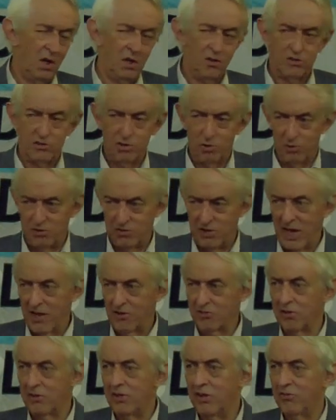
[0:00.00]
2
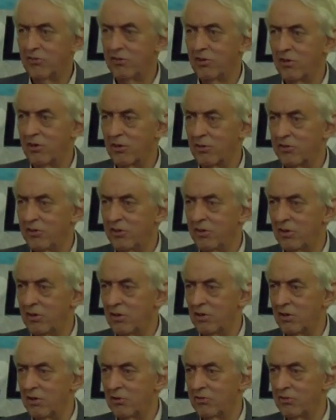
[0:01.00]
attacks on historic
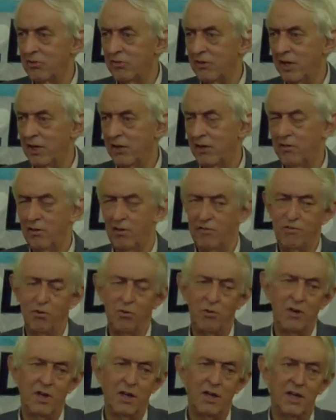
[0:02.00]
synagogues, and then a
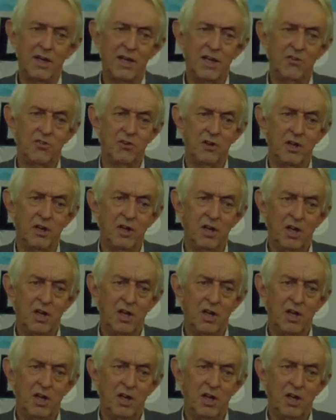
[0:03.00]
fortnight later,